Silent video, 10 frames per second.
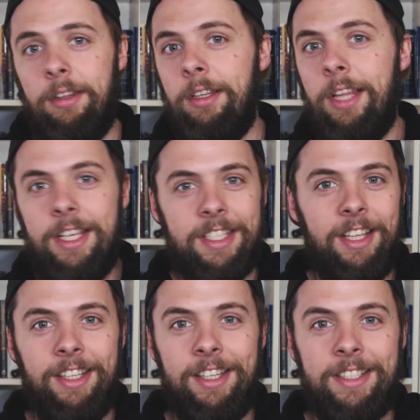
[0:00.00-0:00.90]
the less
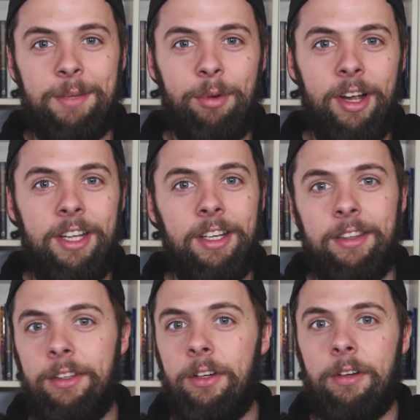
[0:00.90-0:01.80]
likely it is to break and
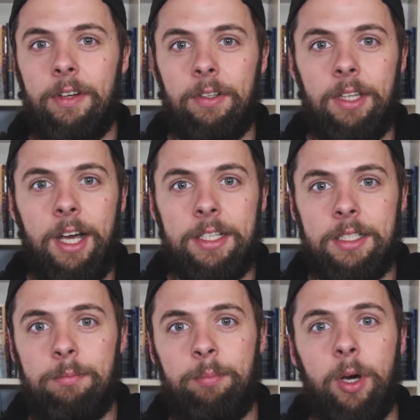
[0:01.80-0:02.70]
the longer it'll last.